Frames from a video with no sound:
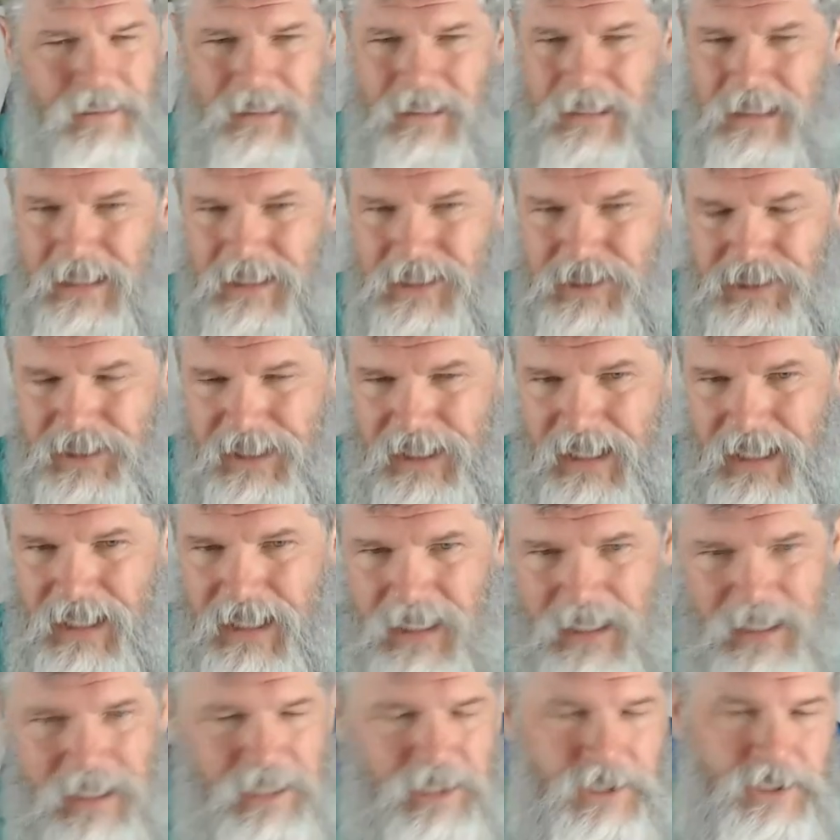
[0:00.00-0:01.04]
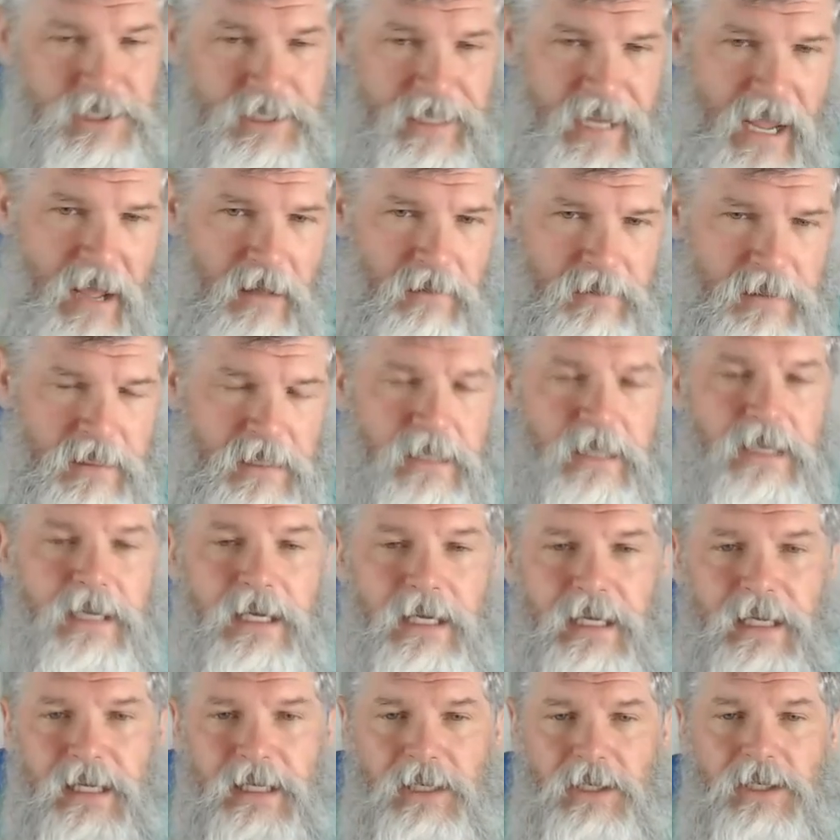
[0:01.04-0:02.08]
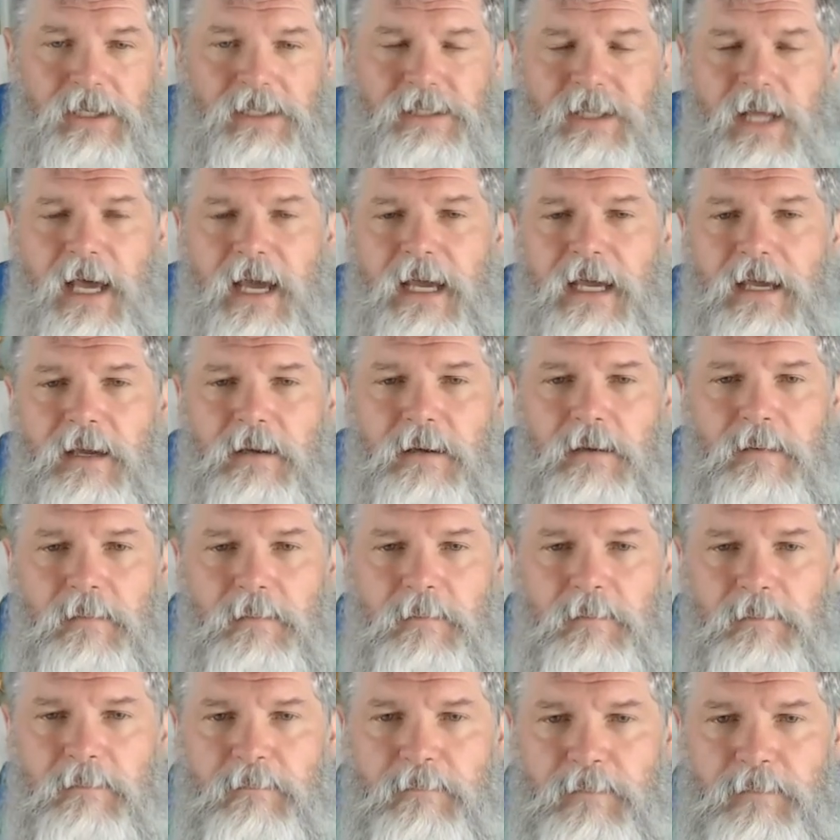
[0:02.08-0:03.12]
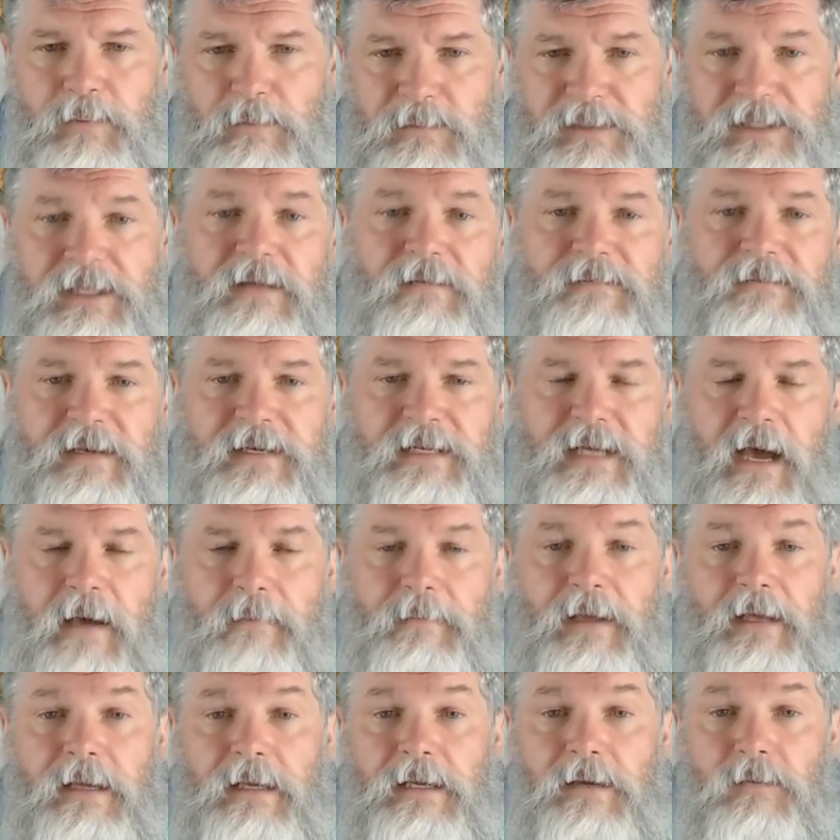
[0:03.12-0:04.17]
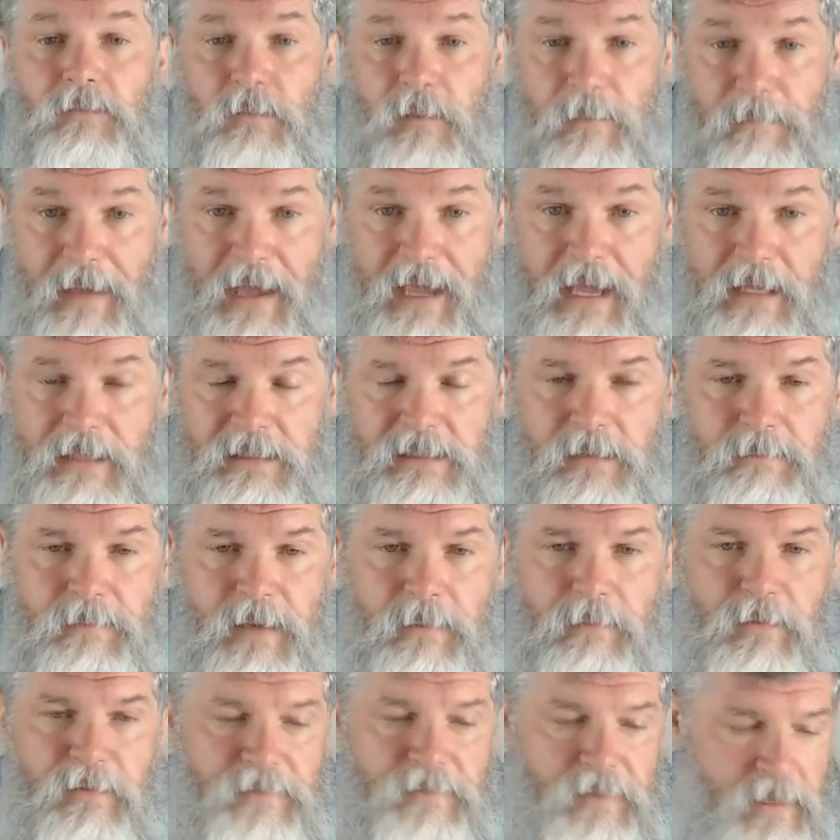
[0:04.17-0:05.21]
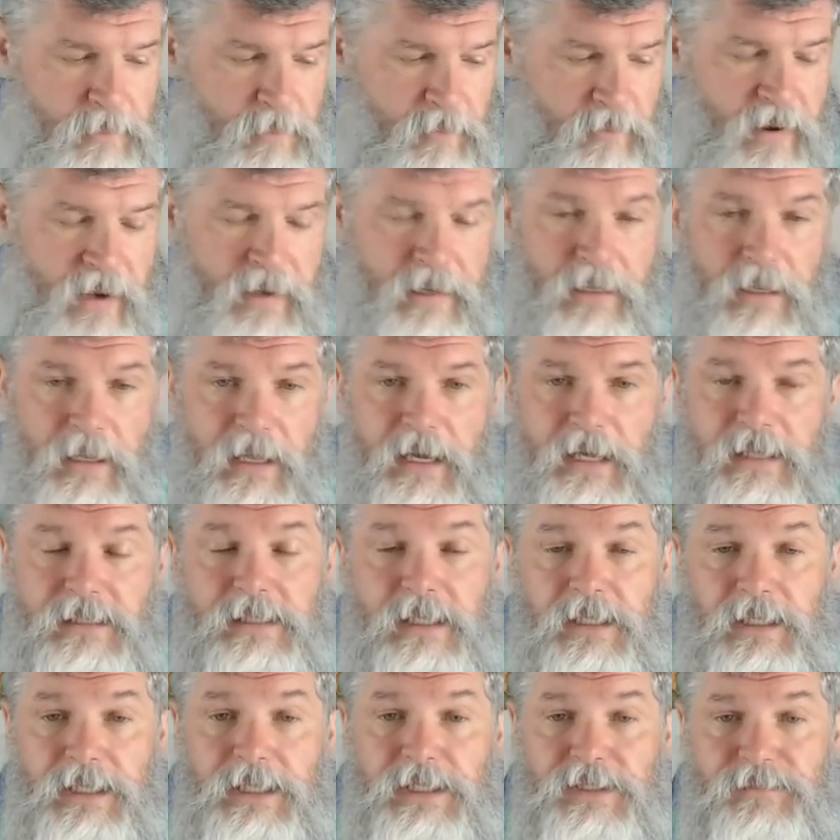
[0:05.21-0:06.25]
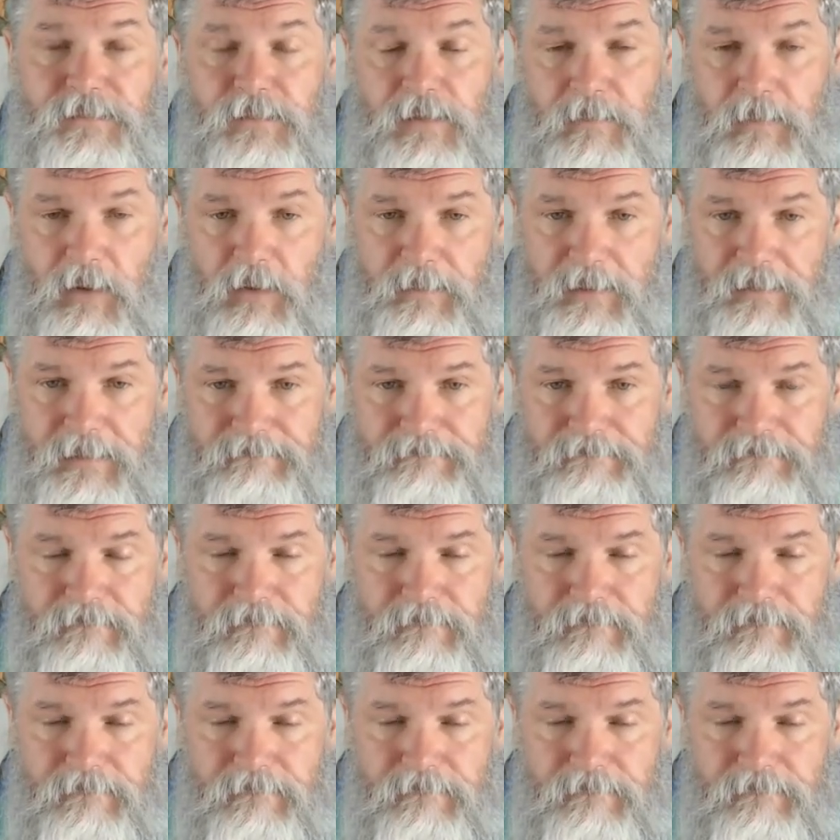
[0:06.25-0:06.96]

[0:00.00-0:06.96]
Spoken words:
is she in? Is she out? It looks like Phumzile Van Damme remains a member of the Democratic Alliance, at least for the moment.